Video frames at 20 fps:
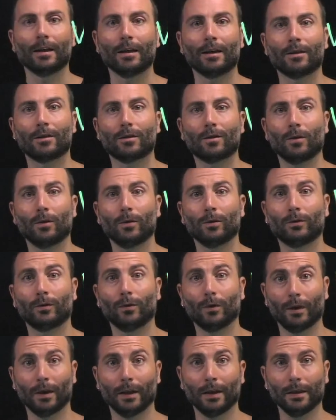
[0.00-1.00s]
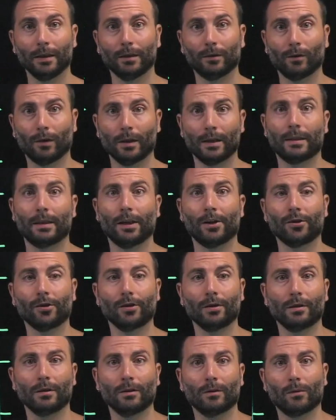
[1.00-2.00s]
So today, in today's
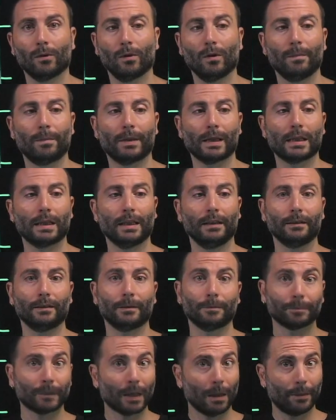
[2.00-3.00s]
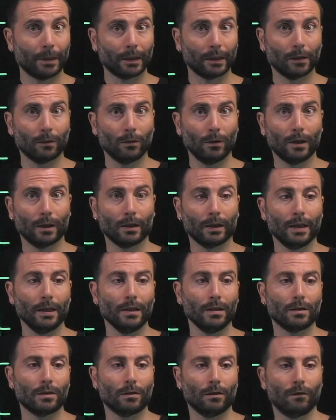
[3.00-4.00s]
session, we will present a particular
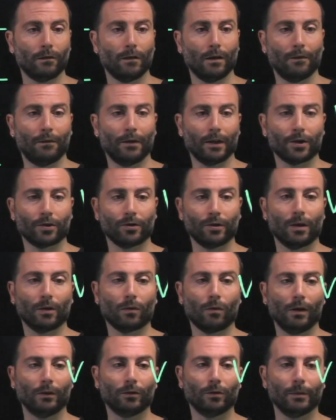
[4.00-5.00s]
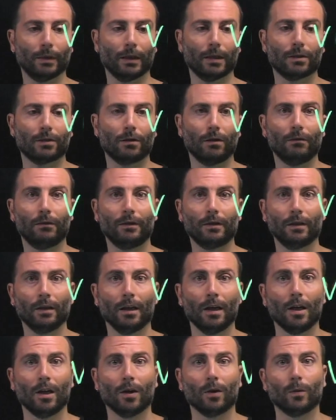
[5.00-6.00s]
case of a variational quantum eigensolver,
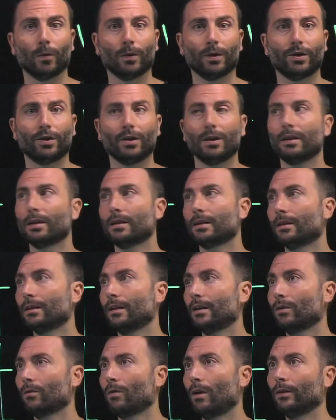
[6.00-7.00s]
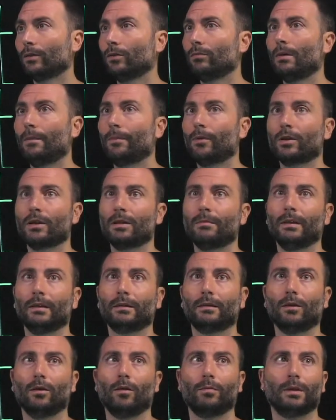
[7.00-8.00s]
which is the quantum
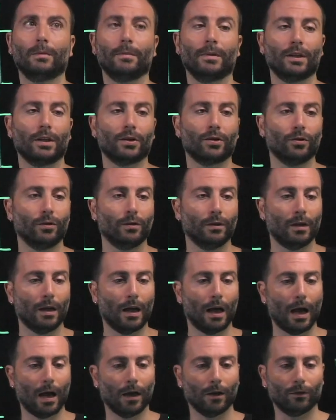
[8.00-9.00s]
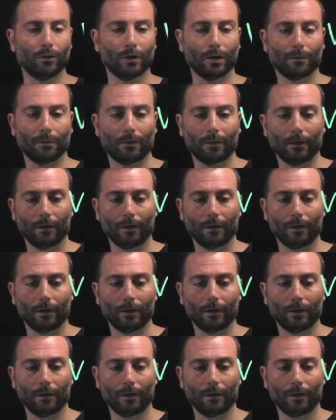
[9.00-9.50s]
approximate optimization algorithm,